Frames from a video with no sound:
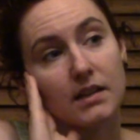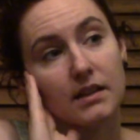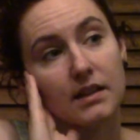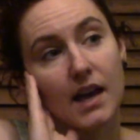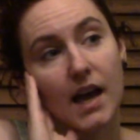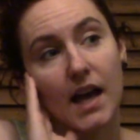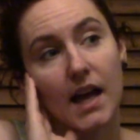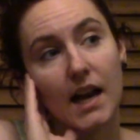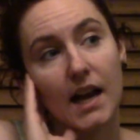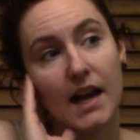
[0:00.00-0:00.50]

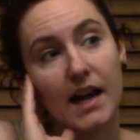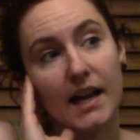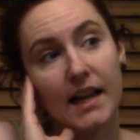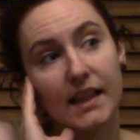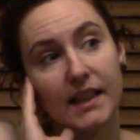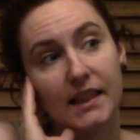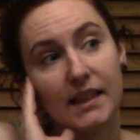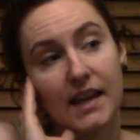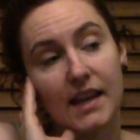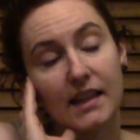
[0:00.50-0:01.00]
that I
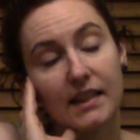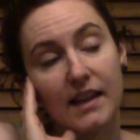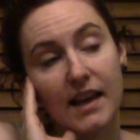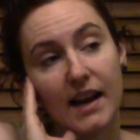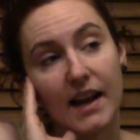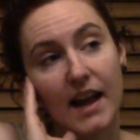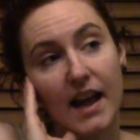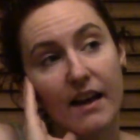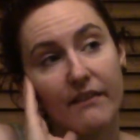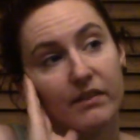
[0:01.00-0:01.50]
think that
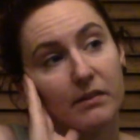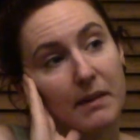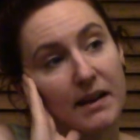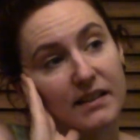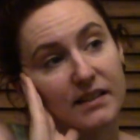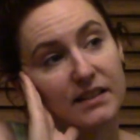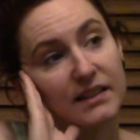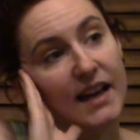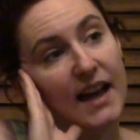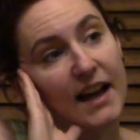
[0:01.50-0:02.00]
I have in my
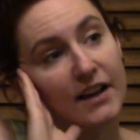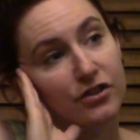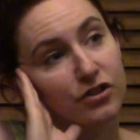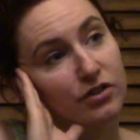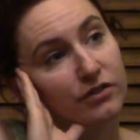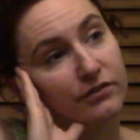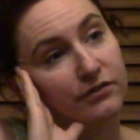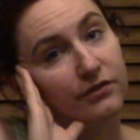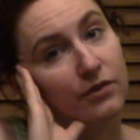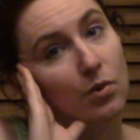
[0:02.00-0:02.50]

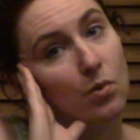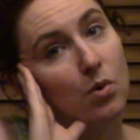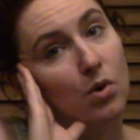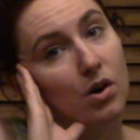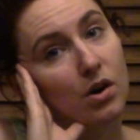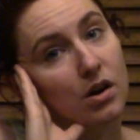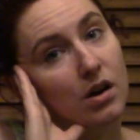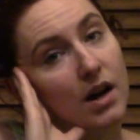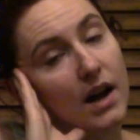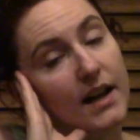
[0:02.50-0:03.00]
stash
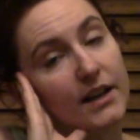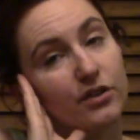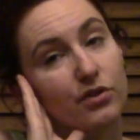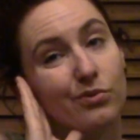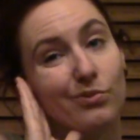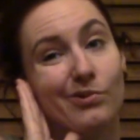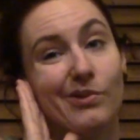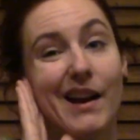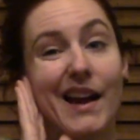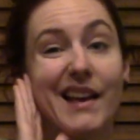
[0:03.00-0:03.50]
for a
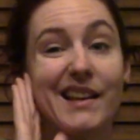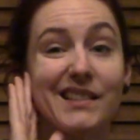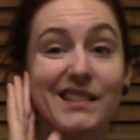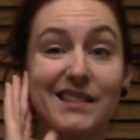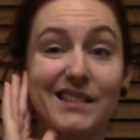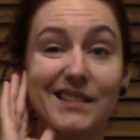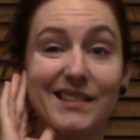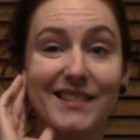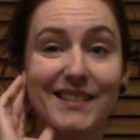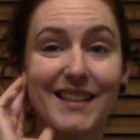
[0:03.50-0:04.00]

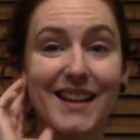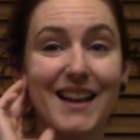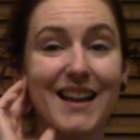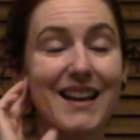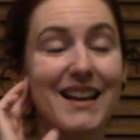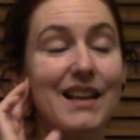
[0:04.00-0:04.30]
dress